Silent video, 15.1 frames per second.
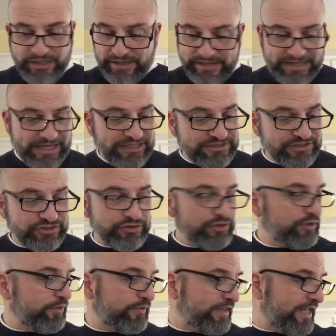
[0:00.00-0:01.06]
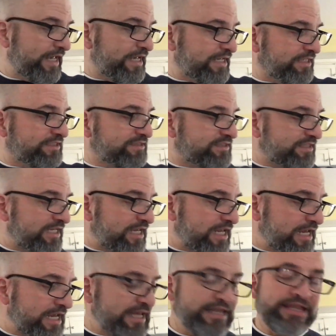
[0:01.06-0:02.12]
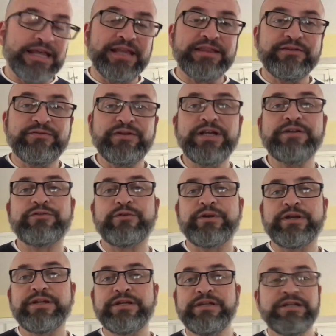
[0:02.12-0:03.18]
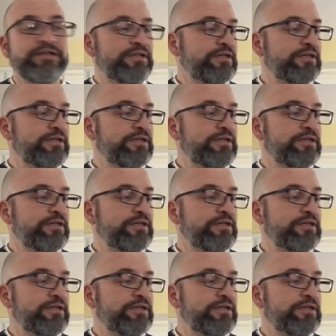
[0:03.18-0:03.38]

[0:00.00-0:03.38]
Next is going to go the eggs and then the flavoring,